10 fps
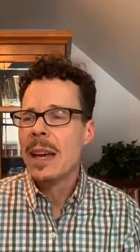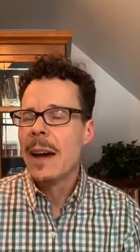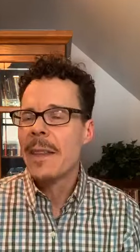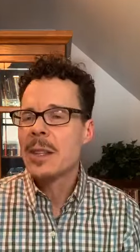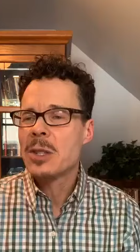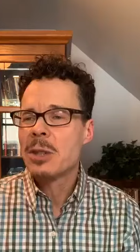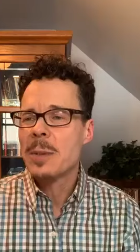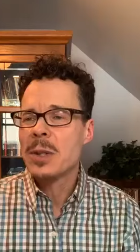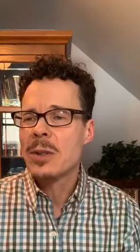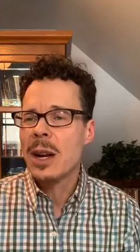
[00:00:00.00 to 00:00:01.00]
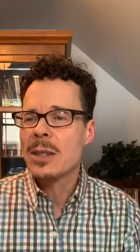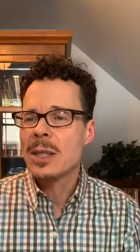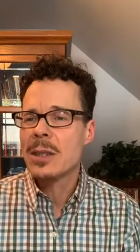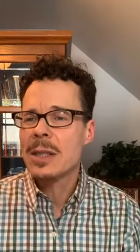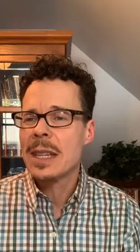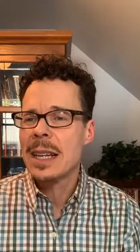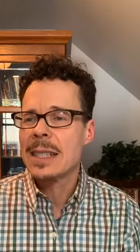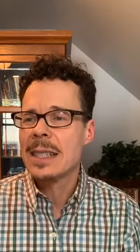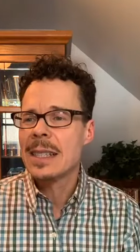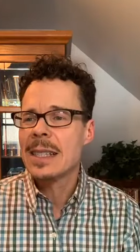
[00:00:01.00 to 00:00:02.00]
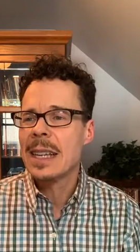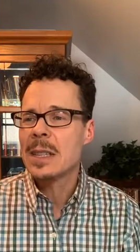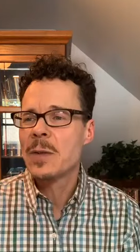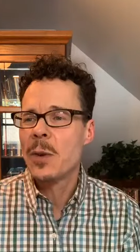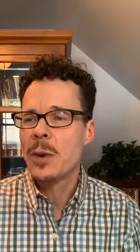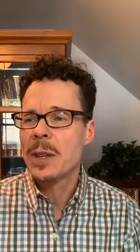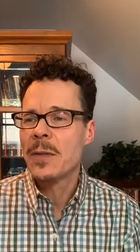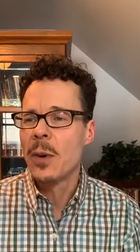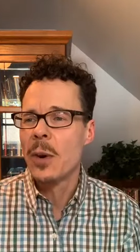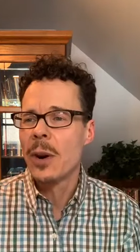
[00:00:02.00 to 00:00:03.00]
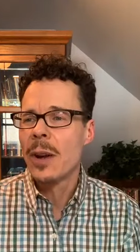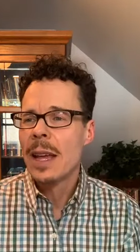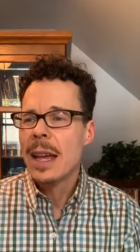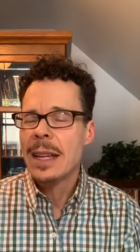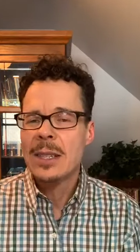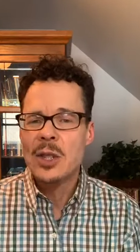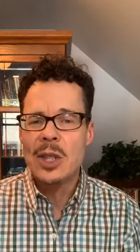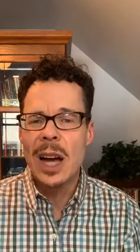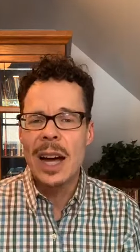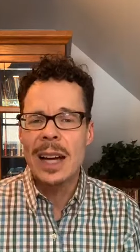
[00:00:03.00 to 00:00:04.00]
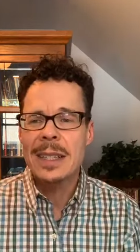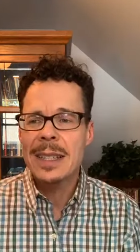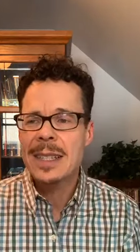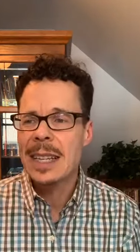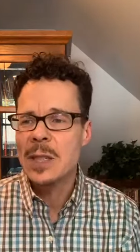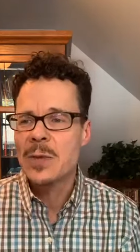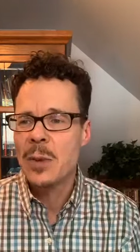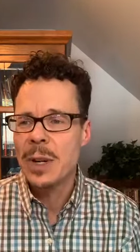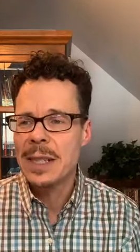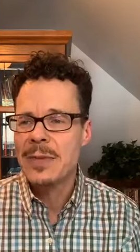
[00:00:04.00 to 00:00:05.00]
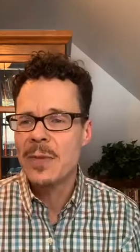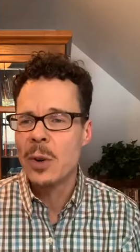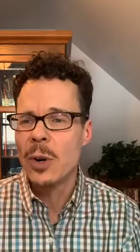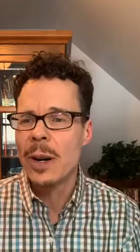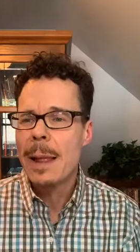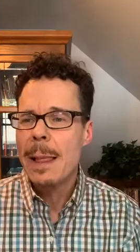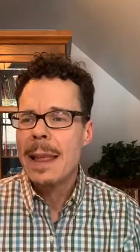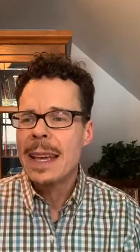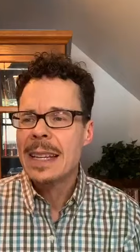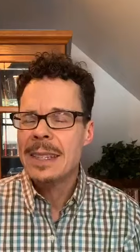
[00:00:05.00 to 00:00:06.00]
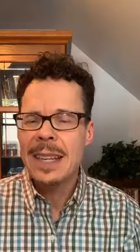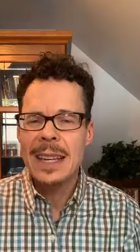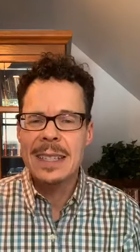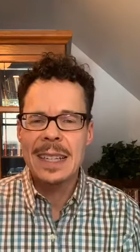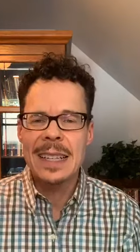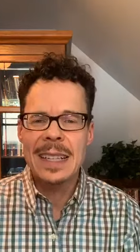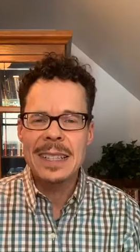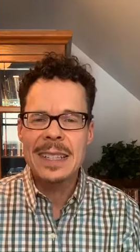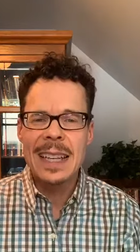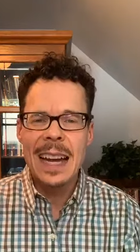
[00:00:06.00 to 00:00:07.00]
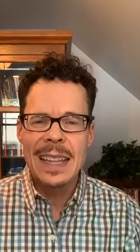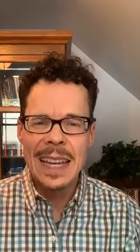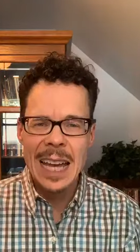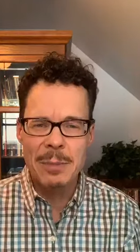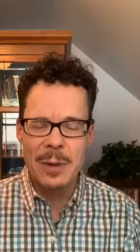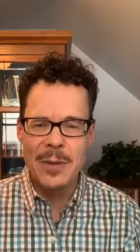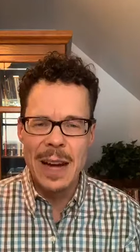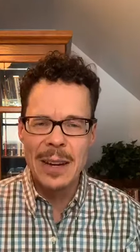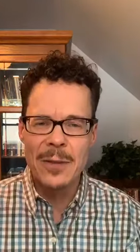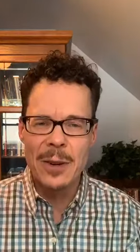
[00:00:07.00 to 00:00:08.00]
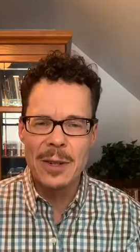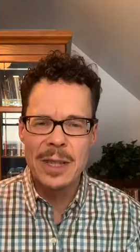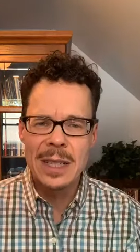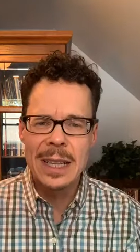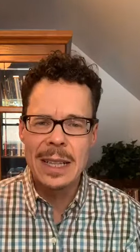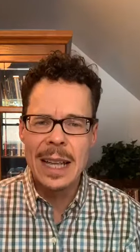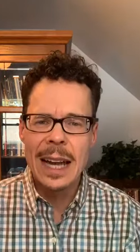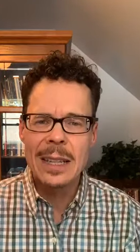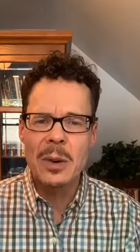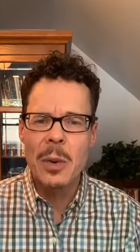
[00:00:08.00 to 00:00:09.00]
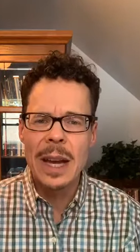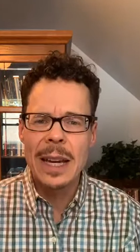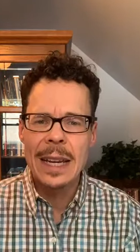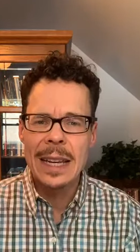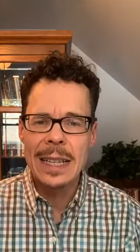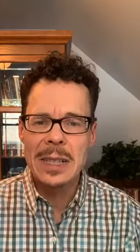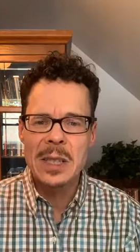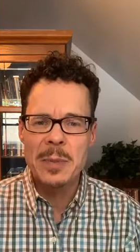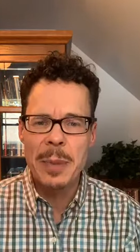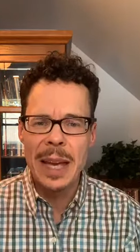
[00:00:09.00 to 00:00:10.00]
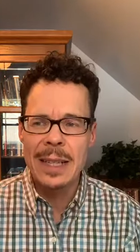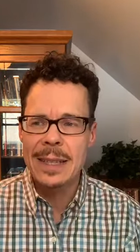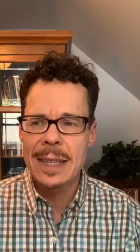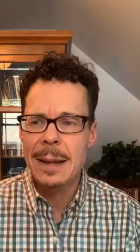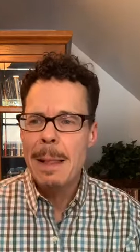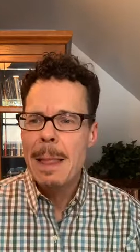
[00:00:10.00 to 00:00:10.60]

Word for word: The scripture also says in 6:44, in John 6:44, he says, and this is out of the Amplified Version because I like the way it expands it,